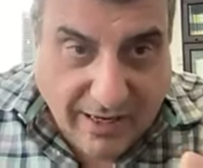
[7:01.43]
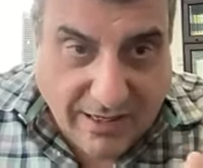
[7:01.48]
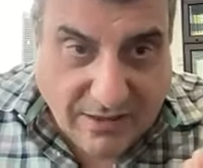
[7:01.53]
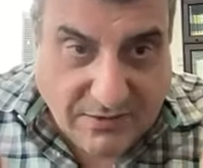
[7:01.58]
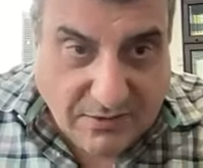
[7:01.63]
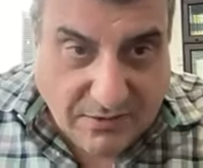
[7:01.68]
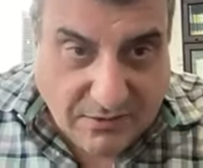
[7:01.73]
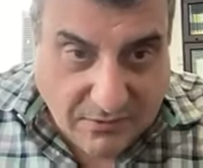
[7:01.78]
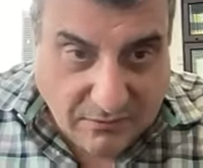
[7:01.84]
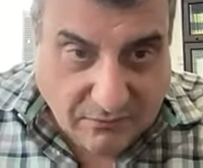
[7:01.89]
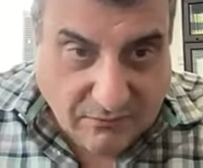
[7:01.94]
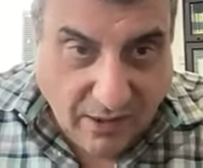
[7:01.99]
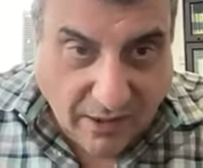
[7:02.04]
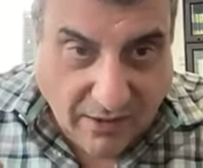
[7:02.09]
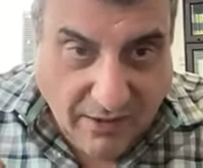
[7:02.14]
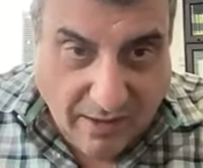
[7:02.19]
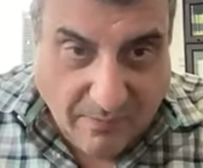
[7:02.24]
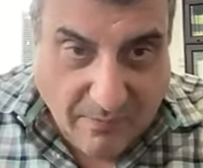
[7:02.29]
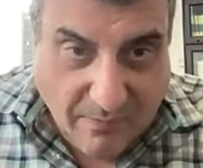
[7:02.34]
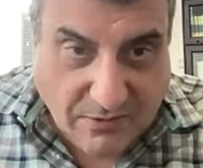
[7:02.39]
essence of
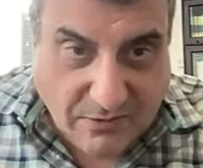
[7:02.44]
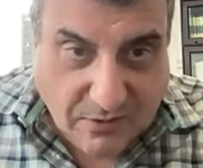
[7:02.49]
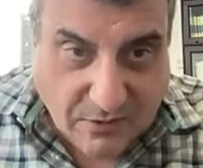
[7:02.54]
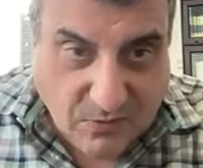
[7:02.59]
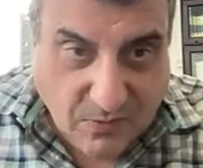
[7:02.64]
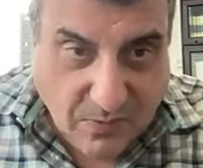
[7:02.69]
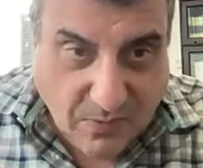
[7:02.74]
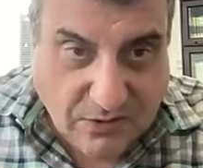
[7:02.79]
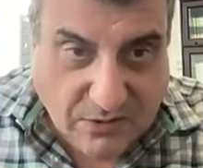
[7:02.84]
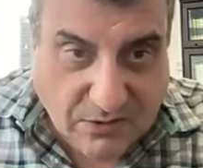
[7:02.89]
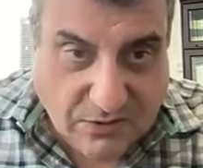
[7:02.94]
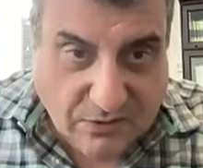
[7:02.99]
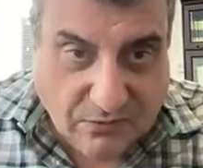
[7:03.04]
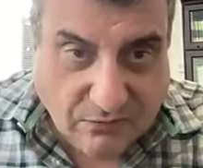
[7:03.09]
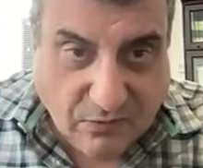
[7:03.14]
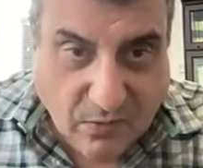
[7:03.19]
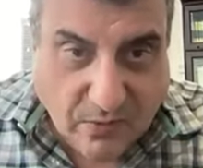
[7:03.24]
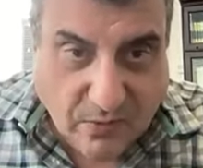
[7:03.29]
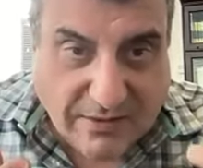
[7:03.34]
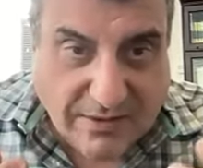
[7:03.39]
dynamic situations,
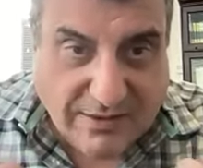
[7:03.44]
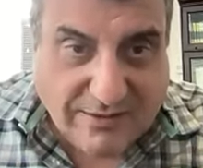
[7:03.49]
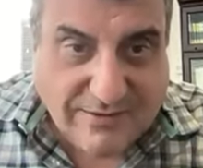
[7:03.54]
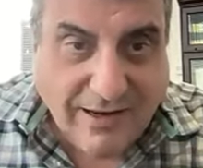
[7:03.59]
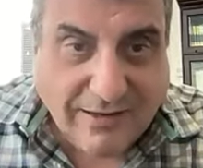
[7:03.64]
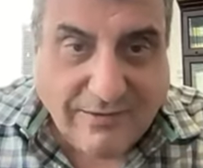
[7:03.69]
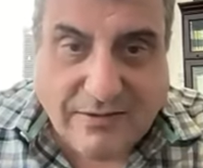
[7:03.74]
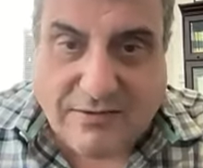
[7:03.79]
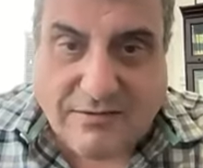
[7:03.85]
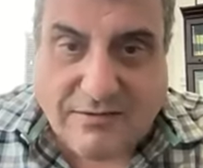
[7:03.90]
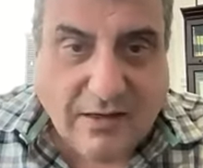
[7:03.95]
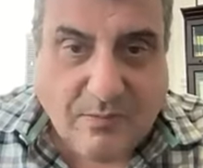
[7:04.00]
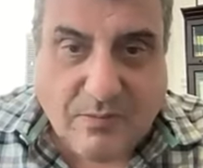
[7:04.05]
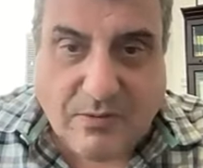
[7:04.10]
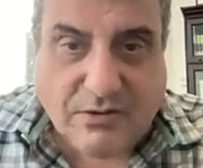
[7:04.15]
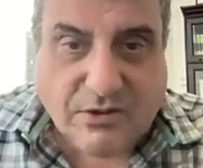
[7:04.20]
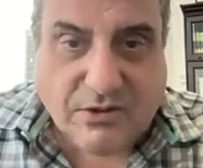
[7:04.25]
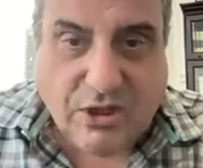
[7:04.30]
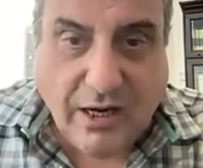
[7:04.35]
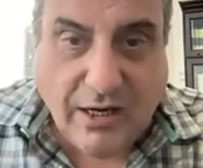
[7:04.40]
of course, is not the same
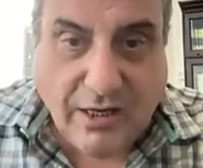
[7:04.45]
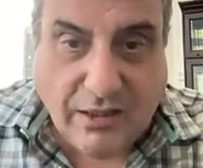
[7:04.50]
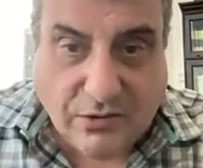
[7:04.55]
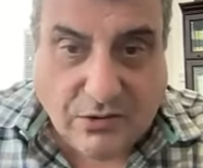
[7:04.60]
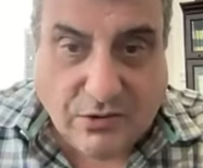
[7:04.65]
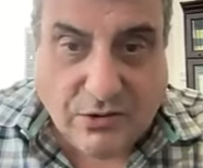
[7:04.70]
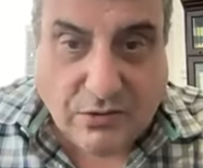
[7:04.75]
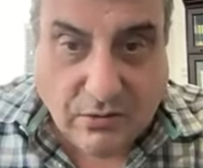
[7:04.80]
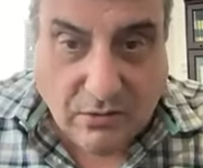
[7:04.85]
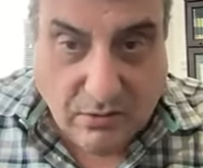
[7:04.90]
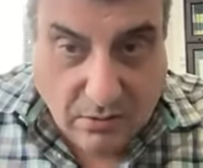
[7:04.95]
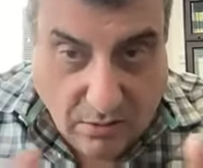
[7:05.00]
as change.